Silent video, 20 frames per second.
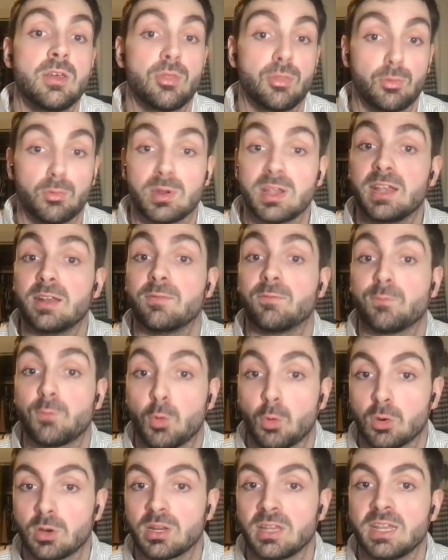three and
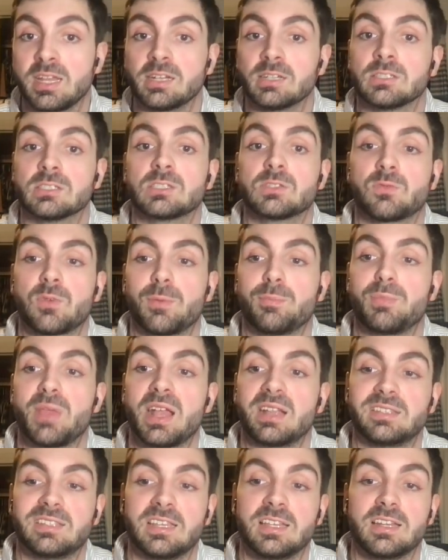four years from
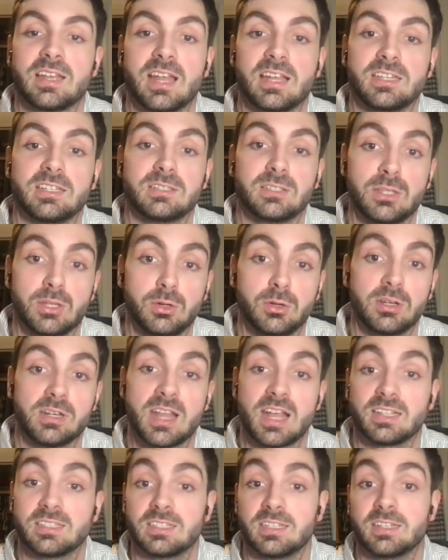1992 to
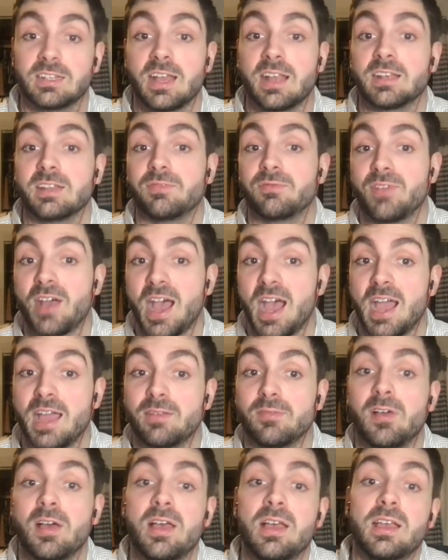
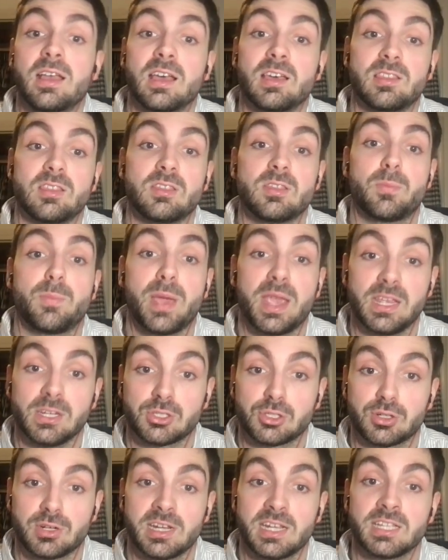1995, and then the
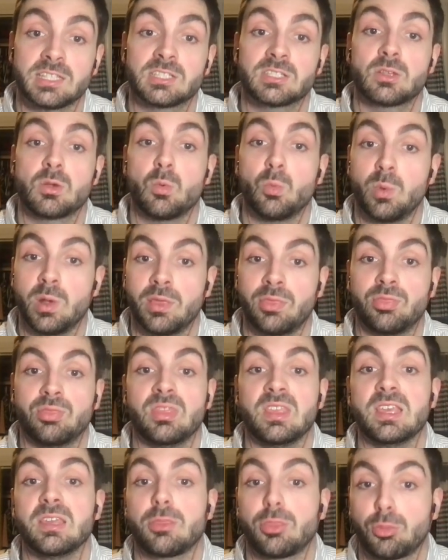Patriots with
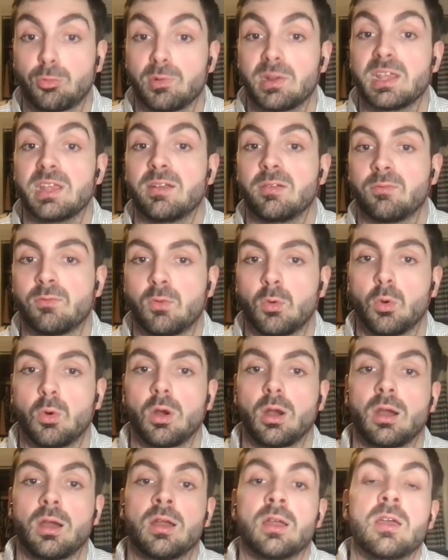the three and
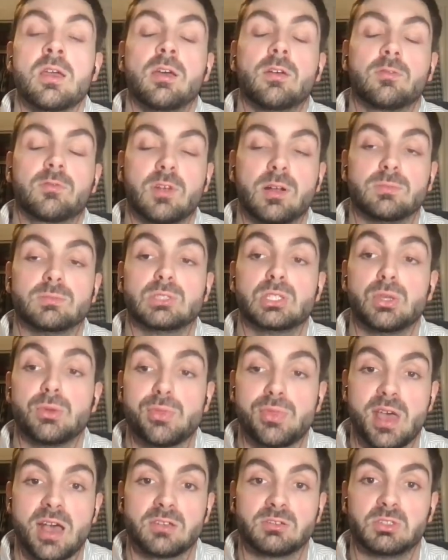four from
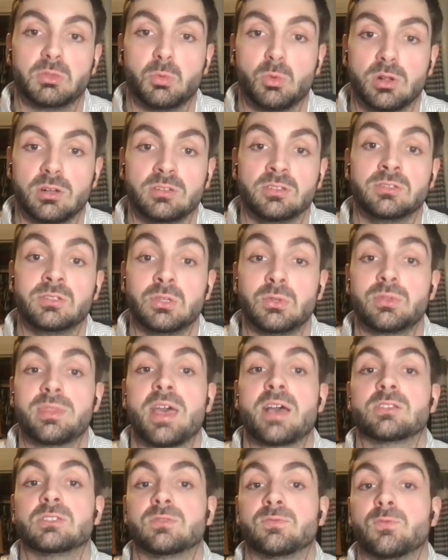2001 to
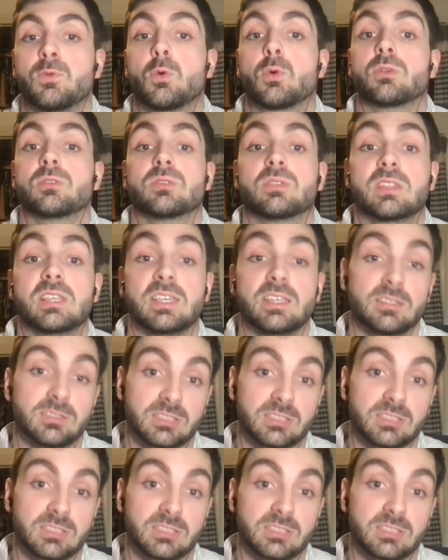2004. The